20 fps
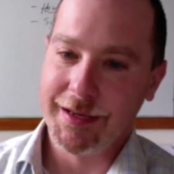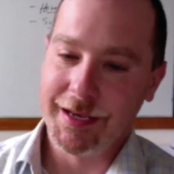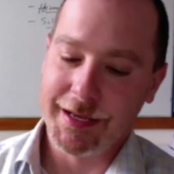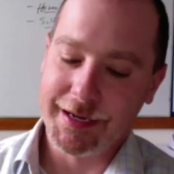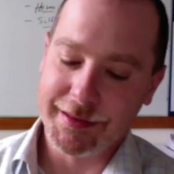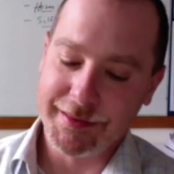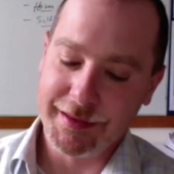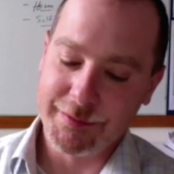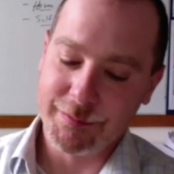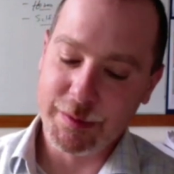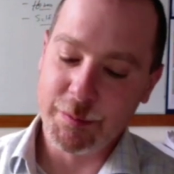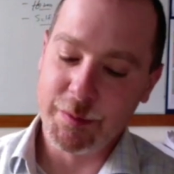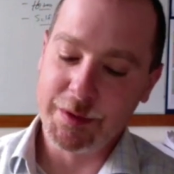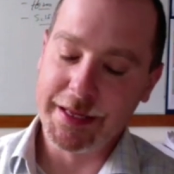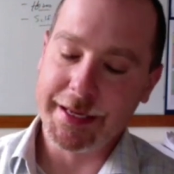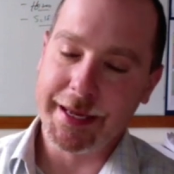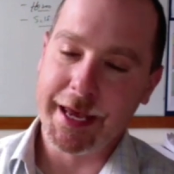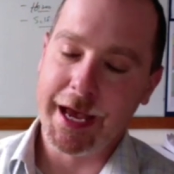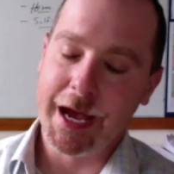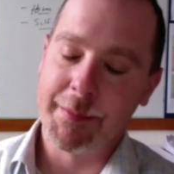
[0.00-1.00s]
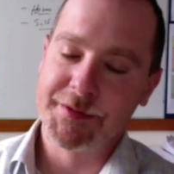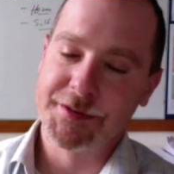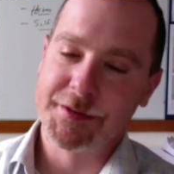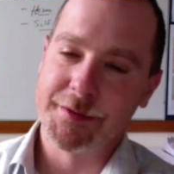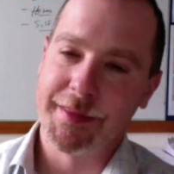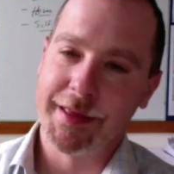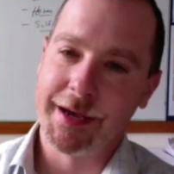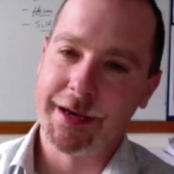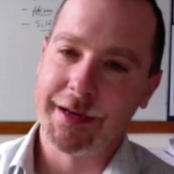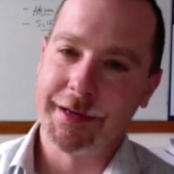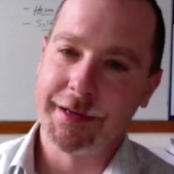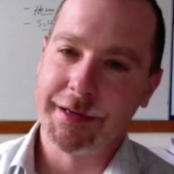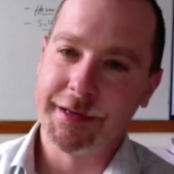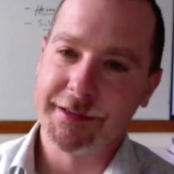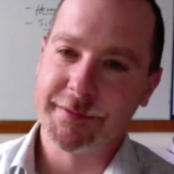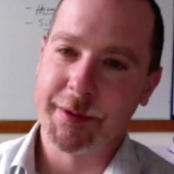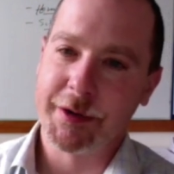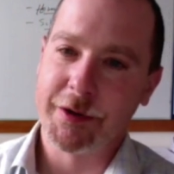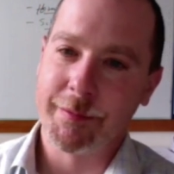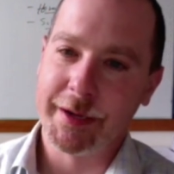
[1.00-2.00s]
And I think we really capture that in
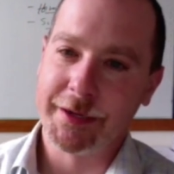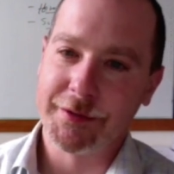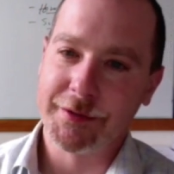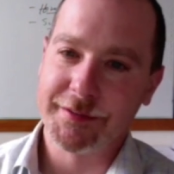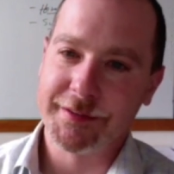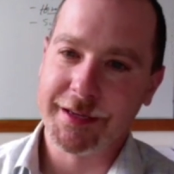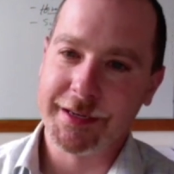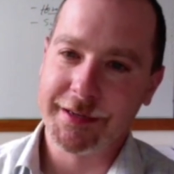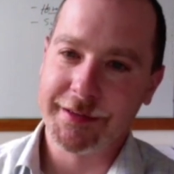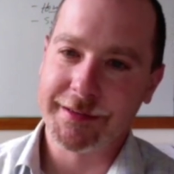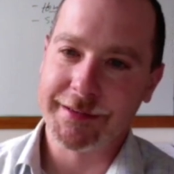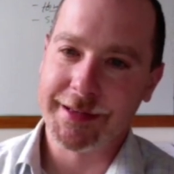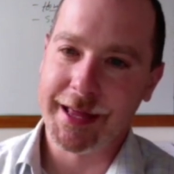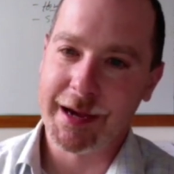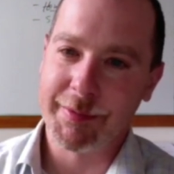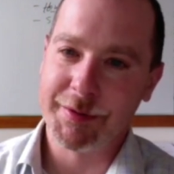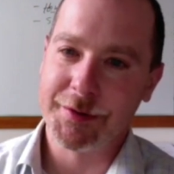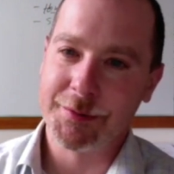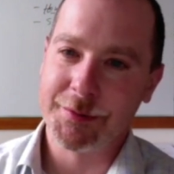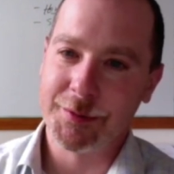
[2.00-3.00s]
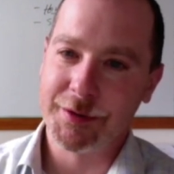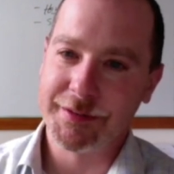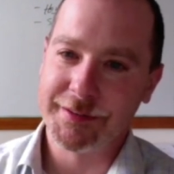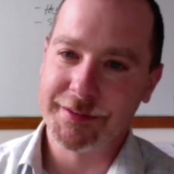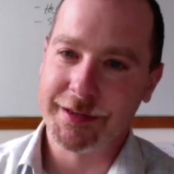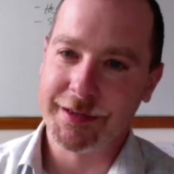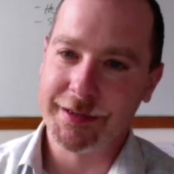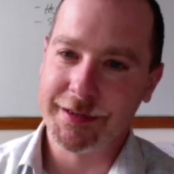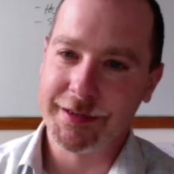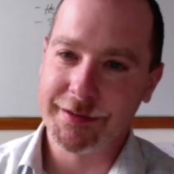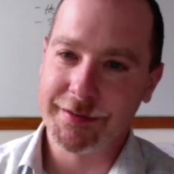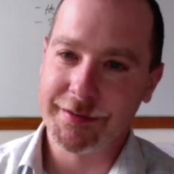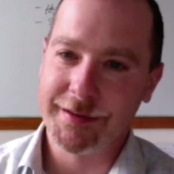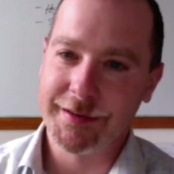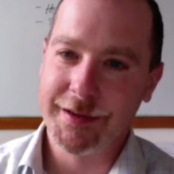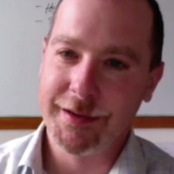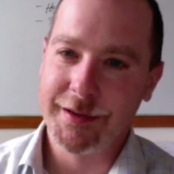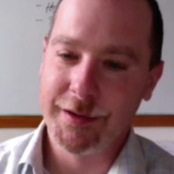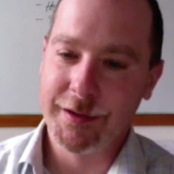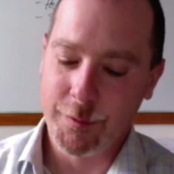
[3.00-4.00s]
experimental studies and laboratory
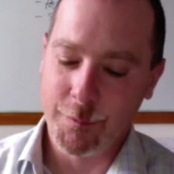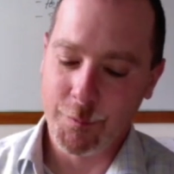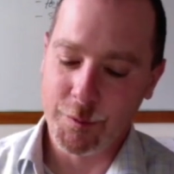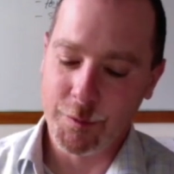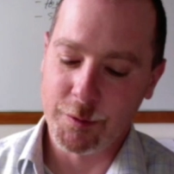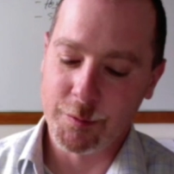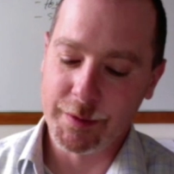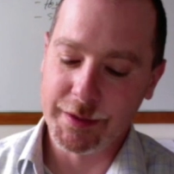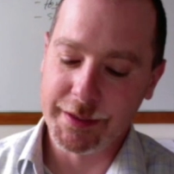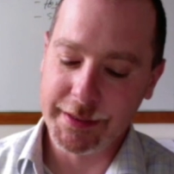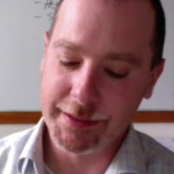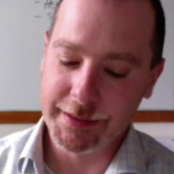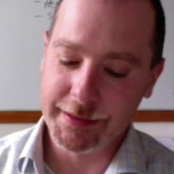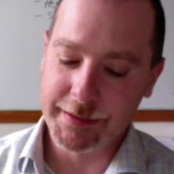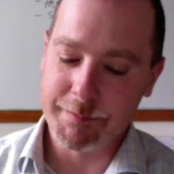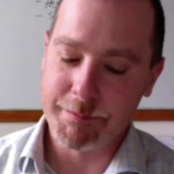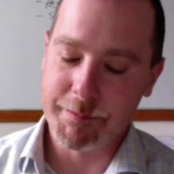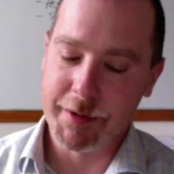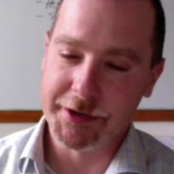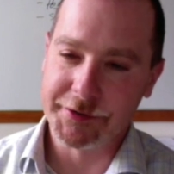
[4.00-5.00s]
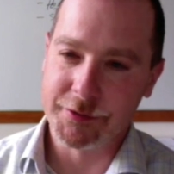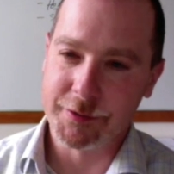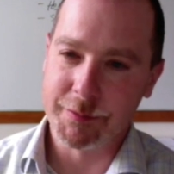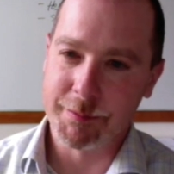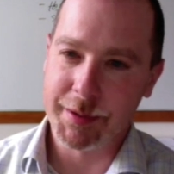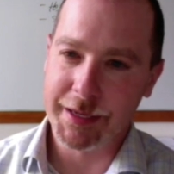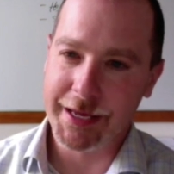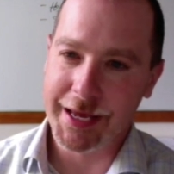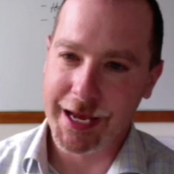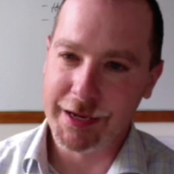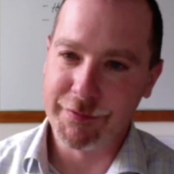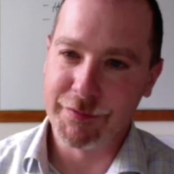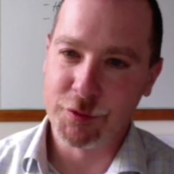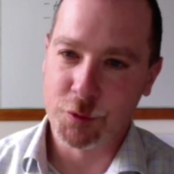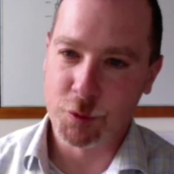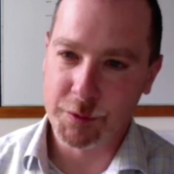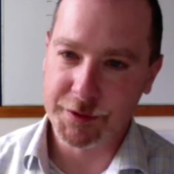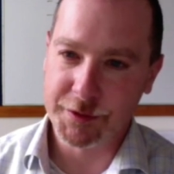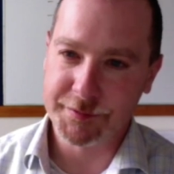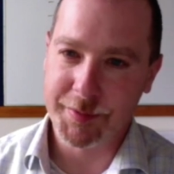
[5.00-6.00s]
studies where we measure
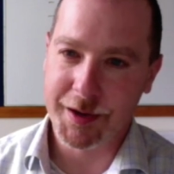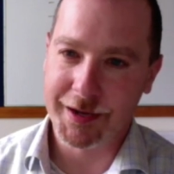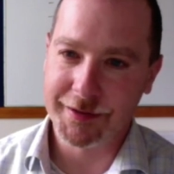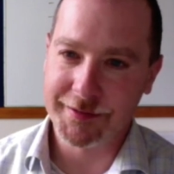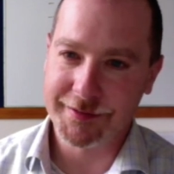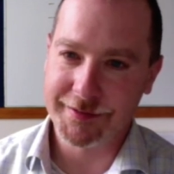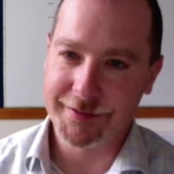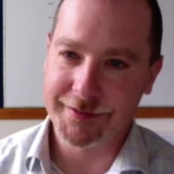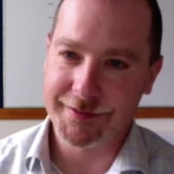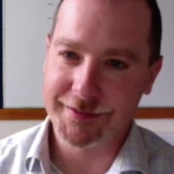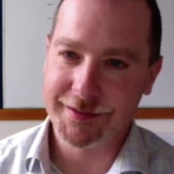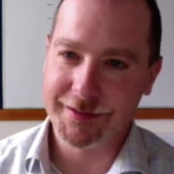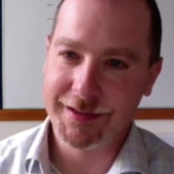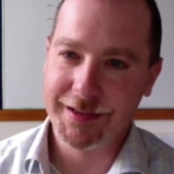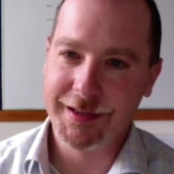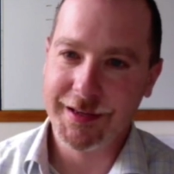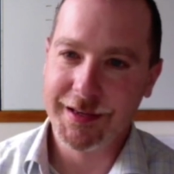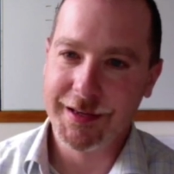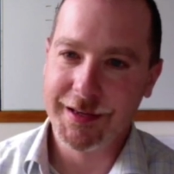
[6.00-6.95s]
behavioral responses.